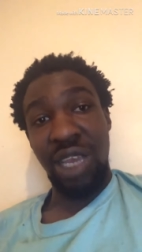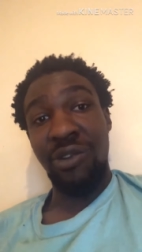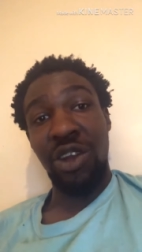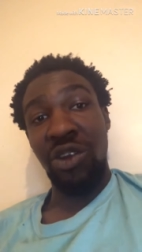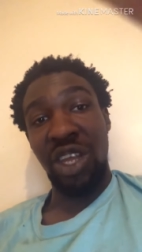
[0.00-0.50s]

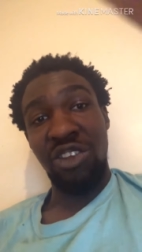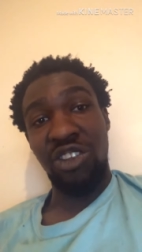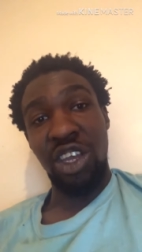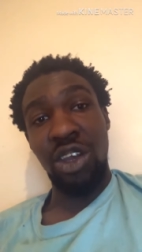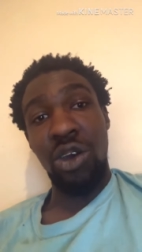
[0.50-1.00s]
Even though they
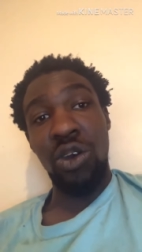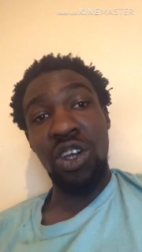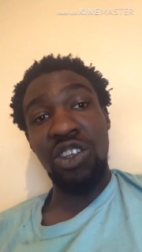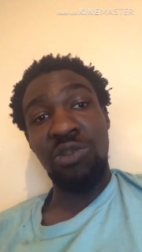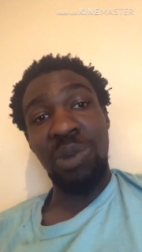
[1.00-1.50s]
say, oh,
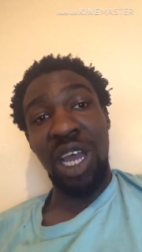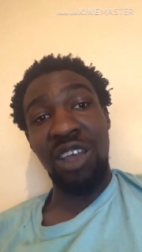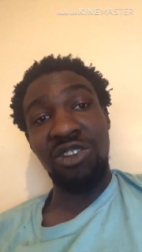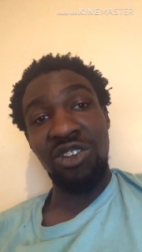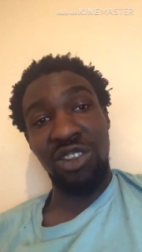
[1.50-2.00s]
it's
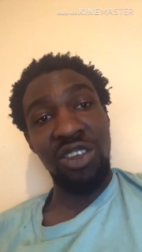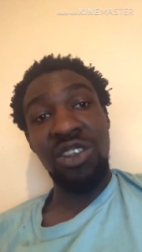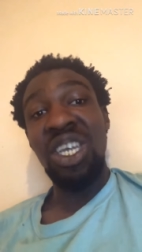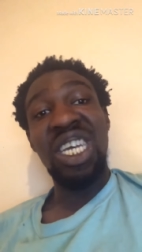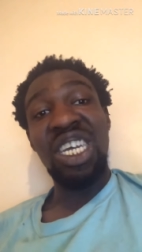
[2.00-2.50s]
fast as this,
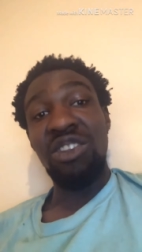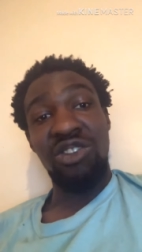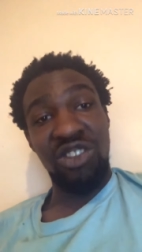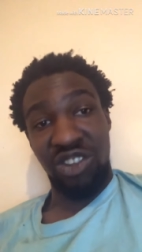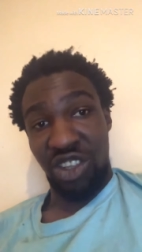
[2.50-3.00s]

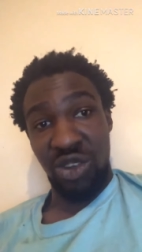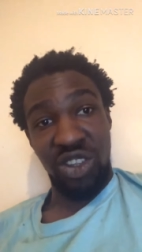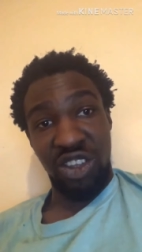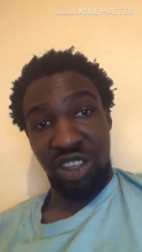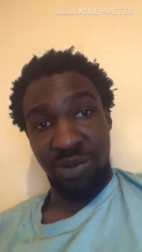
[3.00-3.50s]
it's just still
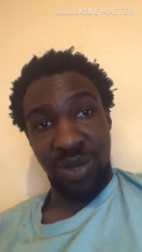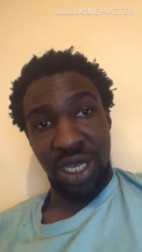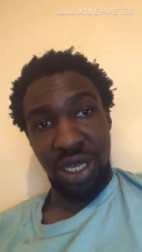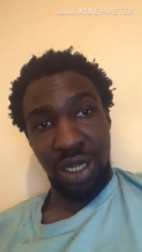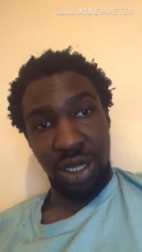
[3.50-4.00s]
just the
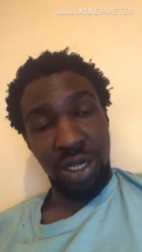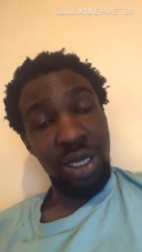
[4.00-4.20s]
beginning.